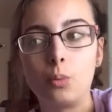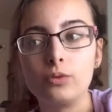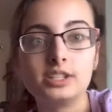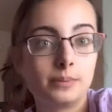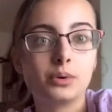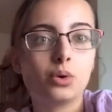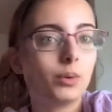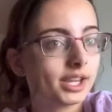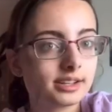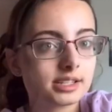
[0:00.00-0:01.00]
typical
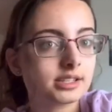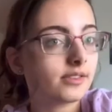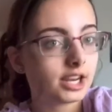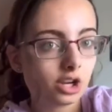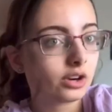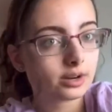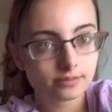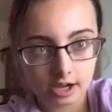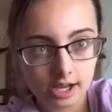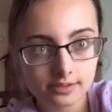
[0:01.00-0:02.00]
weaknesses of Enneagram
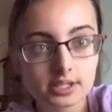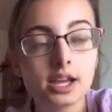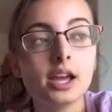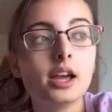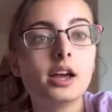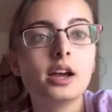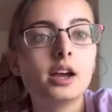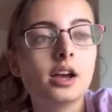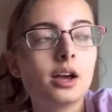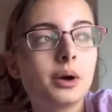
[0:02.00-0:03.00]

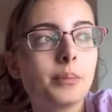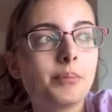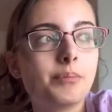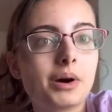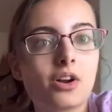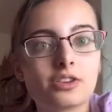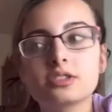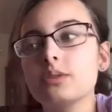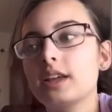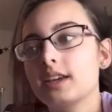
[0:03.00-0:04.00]
5s, but also
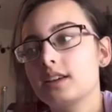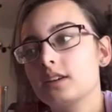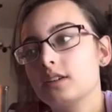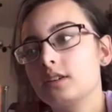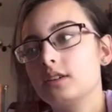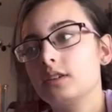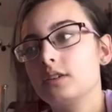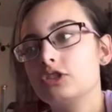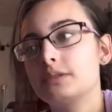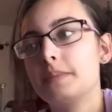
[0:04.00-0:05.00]
like
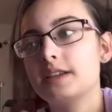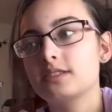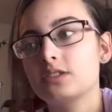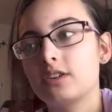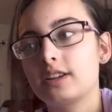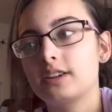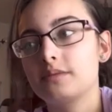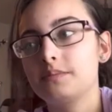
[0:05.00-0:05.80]
just based on